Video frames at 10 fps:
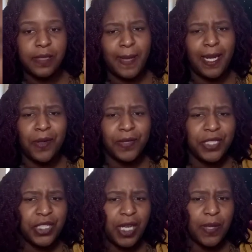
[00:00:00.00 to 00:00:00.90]
My
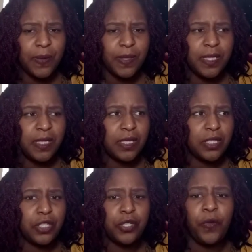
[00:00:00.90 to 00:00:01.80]
lowest check
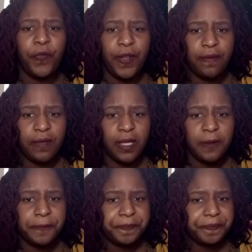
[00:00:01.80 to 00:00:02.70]
was
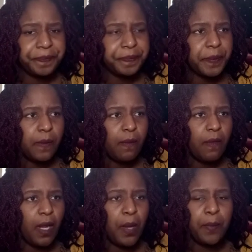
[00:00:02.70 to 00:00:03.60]
$250,
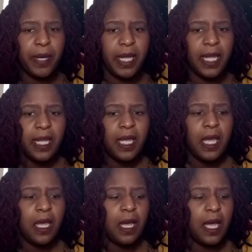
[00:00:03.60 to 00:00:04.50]
but
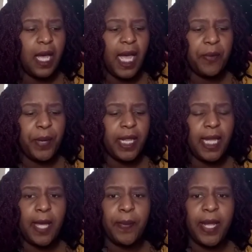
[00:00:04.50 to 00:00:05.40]
I
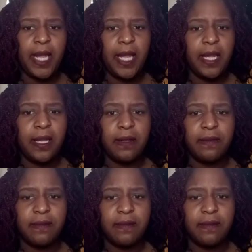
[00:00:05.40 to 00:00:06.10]
probably got paid